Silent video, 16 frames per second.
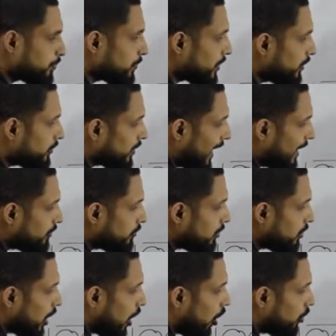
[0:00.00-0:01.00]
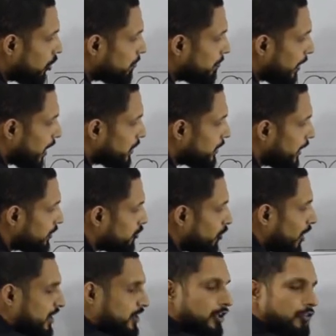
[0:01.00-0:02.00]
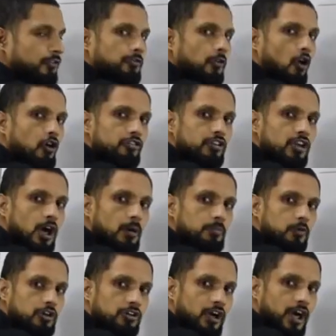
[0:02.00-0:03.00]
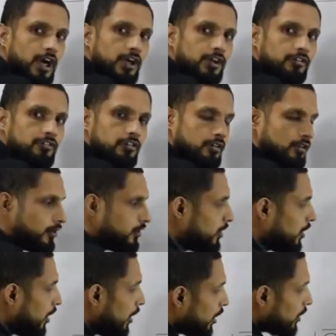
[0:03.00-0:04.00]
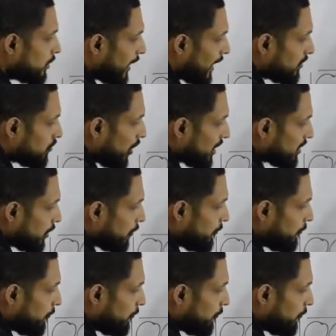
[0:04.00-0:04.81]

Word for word: is cancelled out by the attractive force in upward direction. The attractive